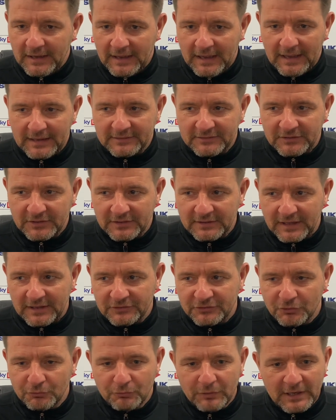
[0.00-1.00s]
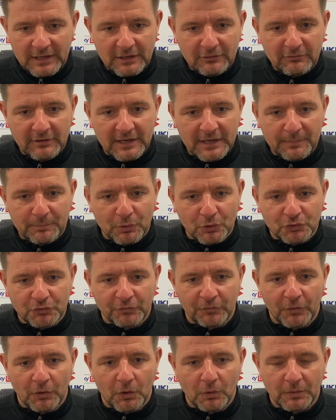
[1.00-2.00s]
and to and to really really push
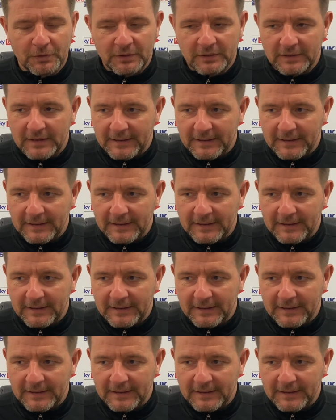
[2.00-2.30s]
forward.